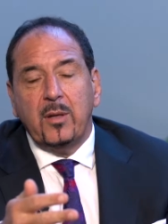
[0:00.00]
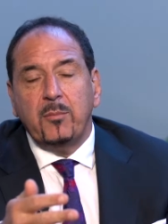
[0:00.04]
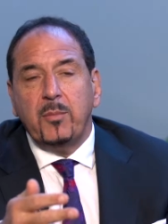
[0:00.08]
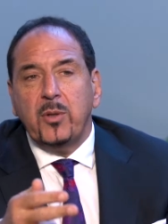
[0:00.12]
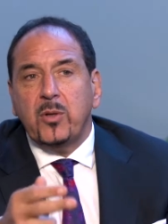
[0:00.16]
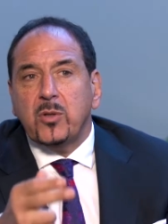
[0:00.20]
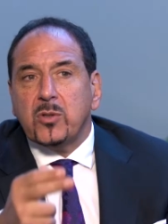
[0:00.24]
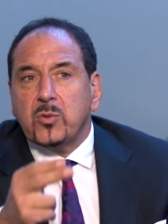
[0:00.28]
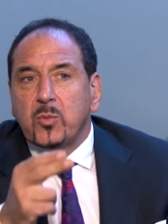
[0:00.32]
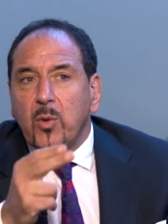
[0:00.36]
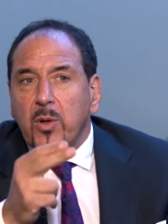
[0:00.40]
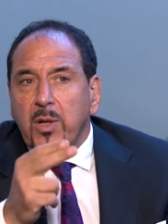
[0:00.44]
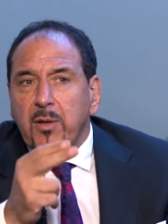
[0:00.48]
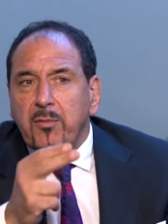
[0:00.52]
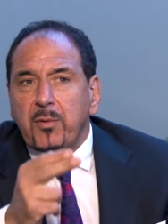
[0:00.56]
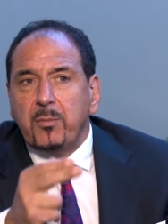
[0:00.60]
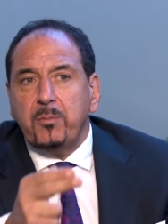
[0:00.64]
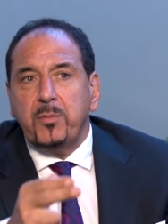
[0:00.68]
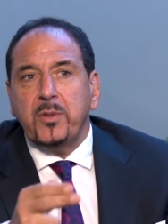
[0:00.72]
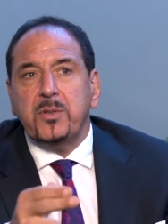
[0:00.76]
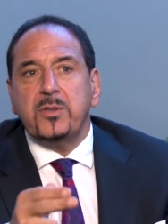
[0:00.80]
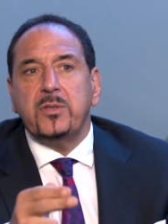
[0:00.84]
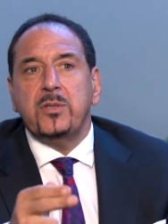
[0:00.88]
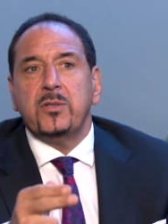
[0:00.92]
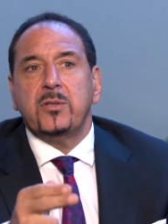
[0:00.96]
Because whatever
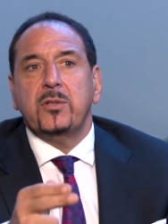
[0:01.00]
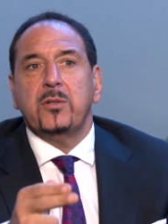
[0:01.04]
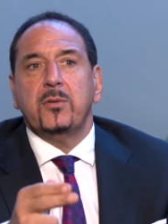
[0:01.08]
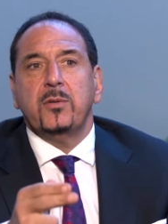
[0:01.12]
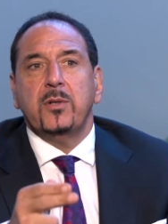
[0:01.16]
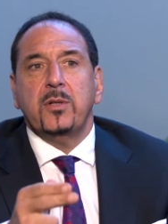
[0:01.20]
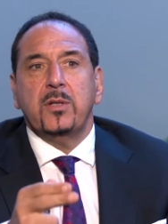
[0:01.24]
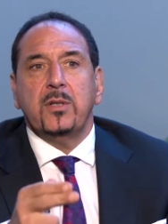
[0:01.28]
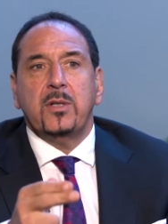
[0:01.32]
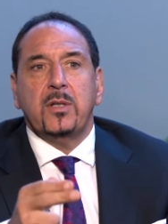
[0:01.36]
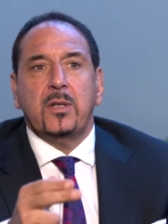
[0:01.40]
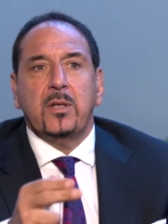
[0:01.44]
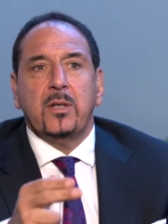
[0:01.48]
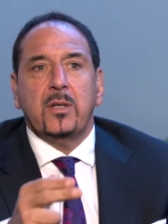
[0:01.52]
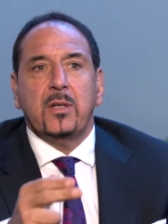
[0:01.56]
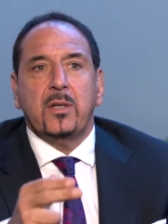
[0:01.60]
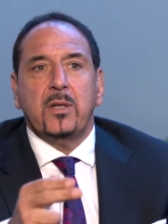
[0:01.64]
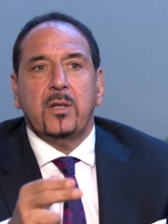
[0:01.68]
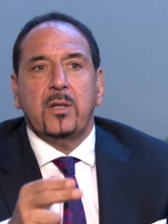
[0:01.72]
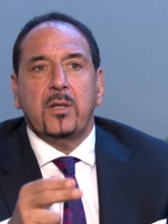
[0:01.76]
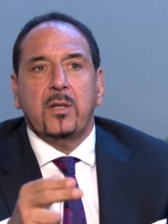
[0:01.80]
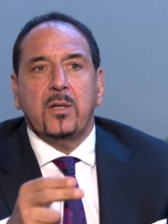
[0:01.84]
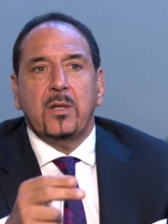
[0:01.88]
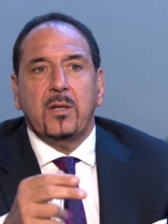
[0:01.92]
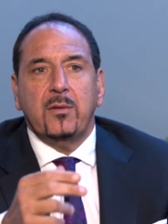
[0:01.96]
business you're in,
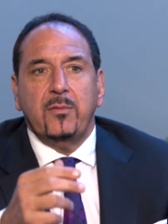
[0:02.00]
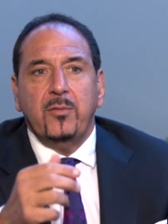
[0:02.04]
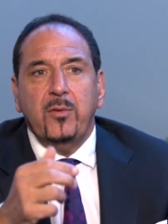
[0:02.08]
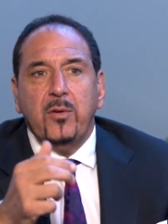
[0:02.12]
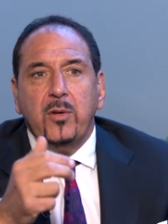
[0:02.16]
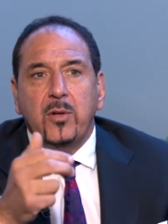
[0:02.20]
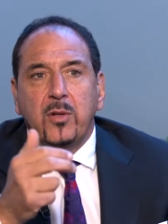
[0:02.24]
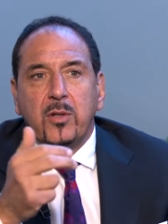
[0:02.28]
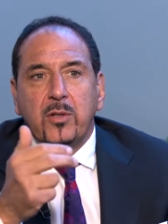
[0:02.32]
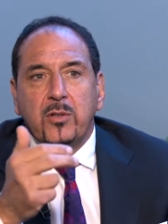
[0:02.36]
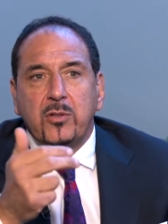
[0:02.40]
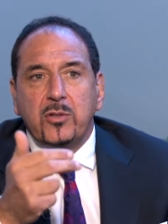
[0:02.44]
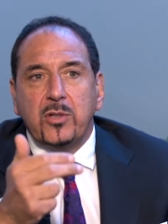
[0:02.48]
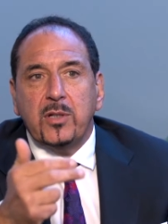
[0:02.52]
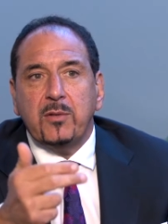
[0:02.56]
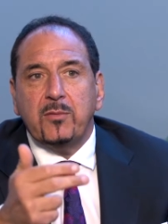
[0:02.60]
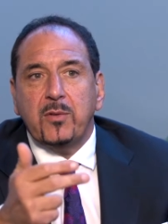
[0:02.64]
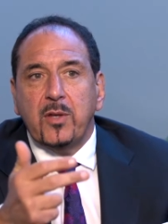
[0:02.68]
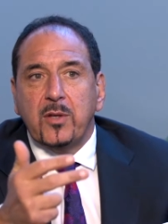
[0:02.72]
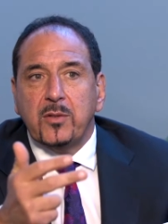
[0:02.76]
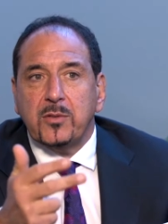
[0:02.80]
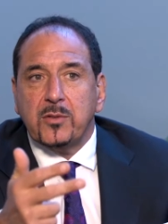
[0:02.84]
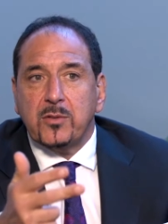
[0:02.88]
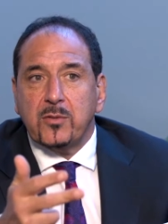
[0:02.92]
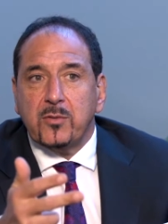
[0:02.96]
if you can achieve
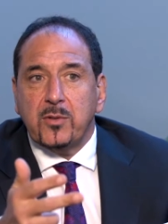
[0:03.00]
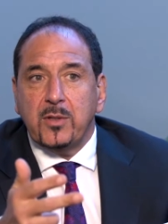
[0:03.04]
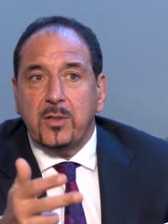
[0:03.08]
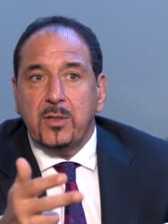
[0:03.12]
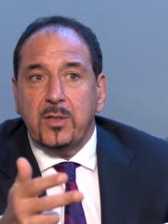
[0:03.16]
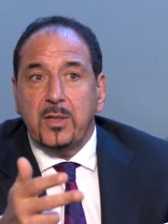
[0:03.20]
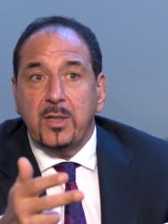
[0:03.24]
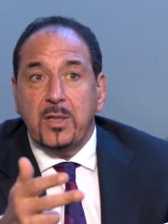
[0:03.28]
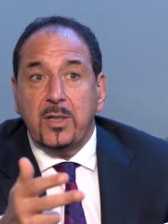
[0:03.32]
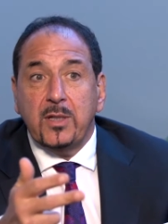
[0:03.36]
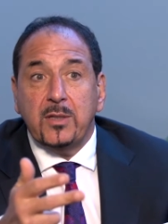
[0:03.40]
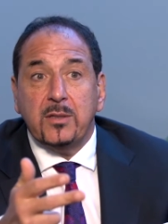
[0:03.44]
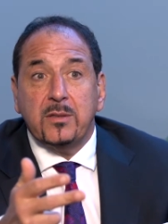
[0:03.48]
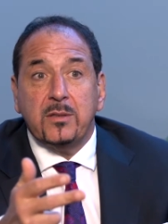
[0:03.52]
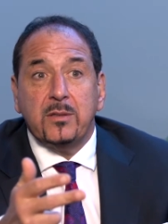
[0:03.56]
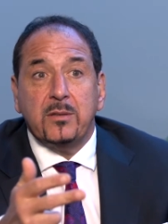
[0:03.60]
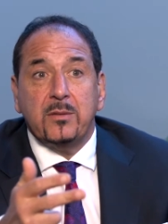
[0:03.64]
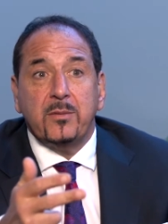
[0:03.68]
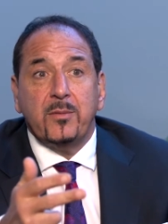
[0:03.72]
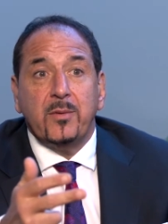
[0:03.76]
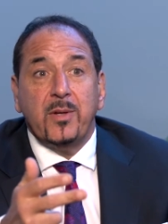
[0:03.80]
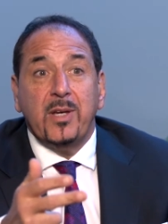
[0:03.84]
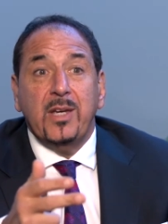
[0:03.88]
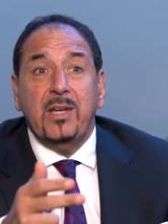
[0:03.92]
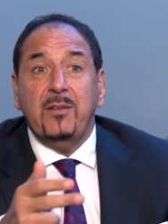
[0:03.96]
those three things,
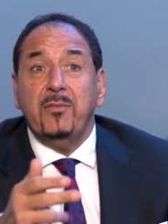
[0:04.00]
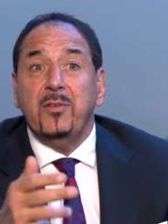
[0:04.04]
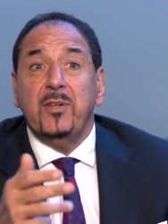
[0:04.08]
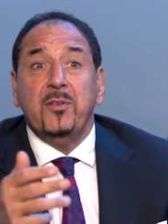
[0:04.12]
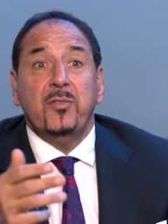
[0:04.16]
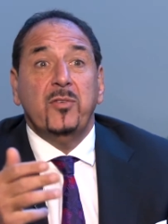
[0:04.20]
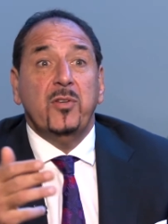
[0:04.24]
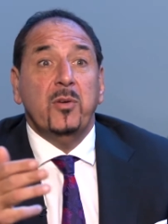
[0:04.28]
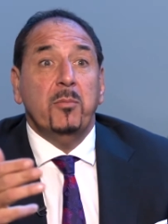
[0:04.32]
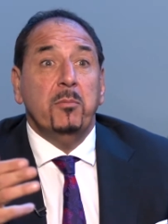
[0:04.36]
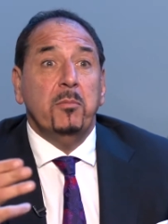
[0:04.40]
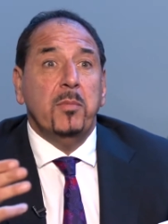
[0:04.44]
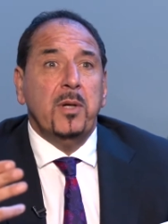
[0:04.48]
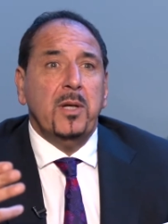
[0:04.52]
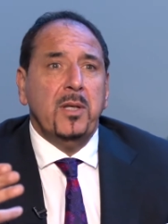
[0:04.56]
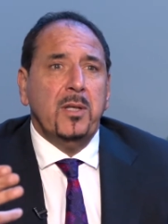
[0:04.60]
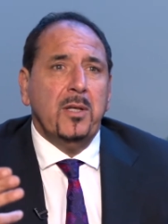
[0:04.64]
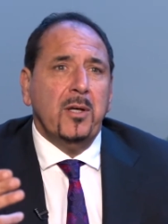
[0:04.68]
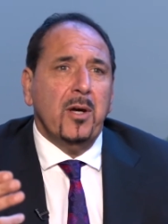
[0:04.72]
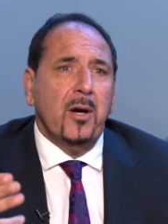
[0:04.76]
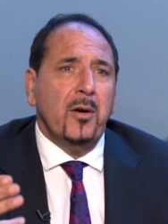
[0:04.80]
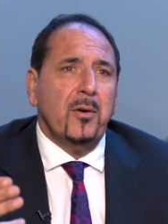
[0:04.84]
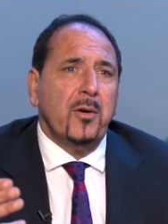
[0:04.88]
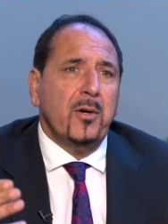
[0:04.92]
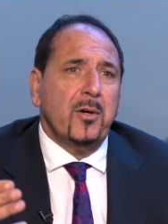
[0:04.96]
even if you're
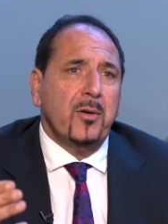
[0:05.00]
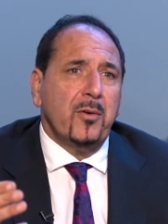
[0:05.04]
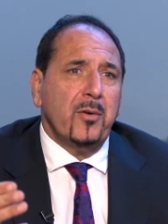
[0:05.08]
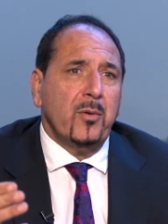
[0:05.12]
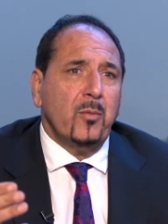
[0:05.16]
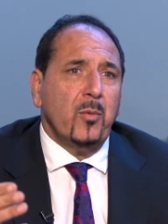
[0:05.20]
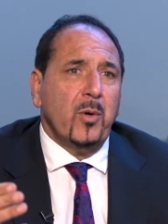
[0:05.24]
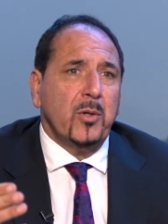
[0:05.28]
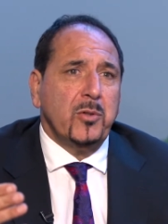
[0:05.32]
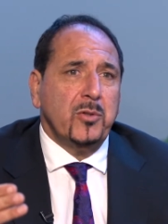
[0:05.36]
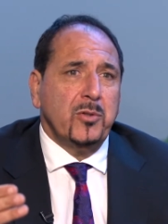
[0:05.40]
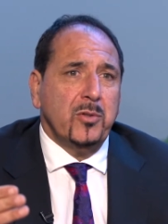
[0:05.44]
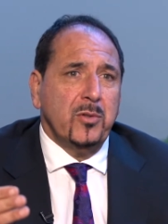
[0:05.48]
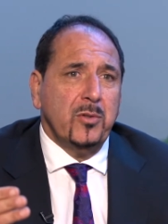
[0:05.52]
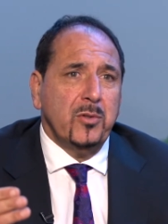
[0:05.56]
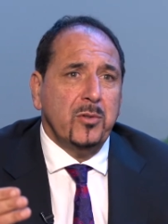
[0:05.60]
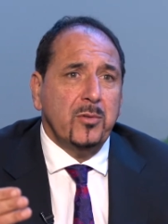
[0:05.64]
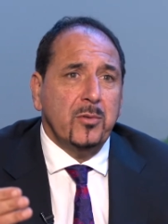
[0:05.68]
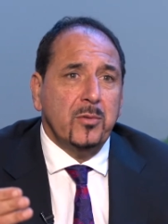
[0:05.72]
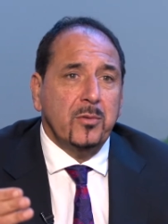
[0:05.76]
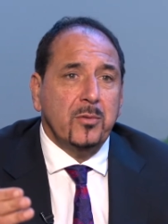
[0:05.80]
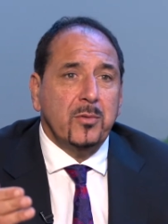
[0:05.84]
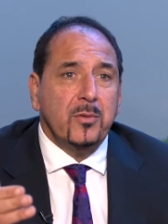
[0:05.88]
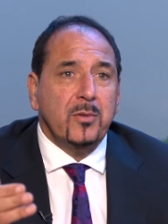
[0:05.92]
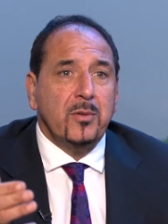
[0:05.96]
mediocre at what you
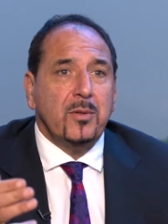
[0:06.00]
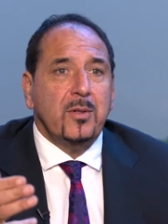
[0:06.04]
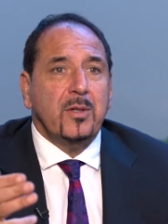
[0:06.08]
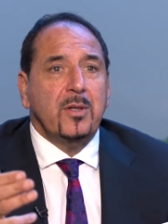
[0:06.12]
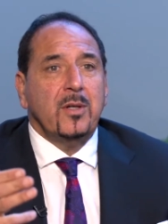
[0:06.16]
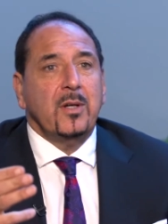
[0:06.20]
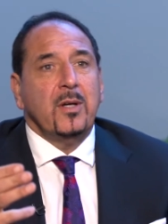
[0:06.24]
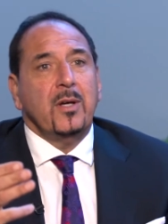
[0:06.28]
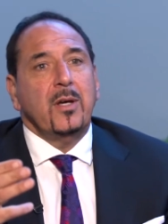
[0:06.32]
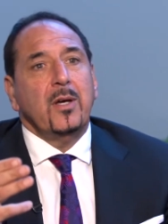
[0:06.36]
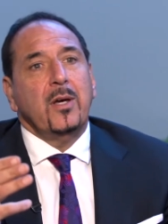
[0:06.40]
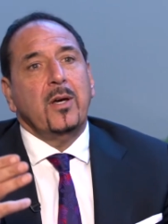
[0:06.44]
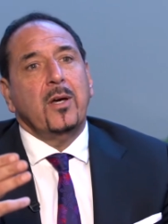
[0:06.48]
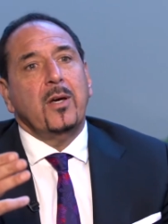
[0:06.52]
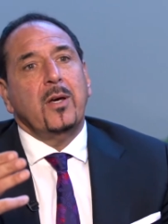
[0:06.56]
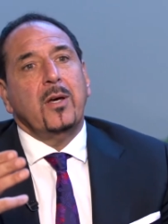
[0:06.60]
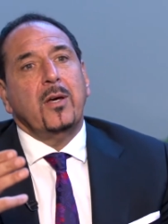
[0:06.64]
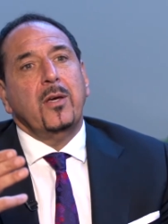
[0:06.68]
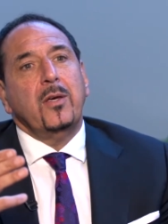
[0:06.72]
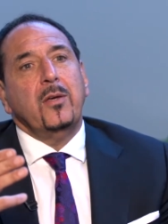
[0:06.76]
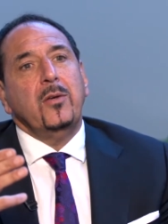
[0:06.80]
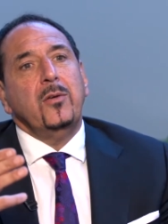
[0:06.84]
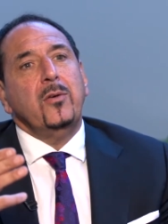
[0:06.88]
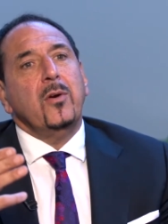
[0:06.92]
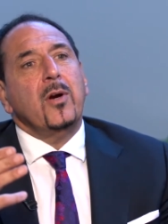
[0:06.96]
do,
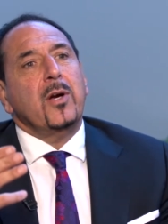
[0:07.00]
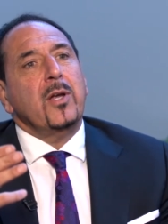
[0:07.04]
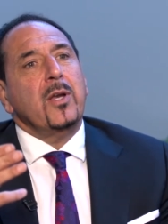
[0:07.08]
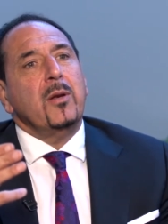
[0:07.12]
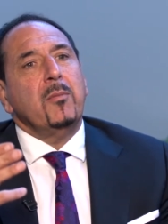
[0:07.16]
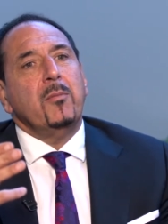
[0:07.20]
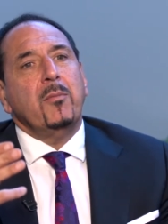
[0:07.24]
you're going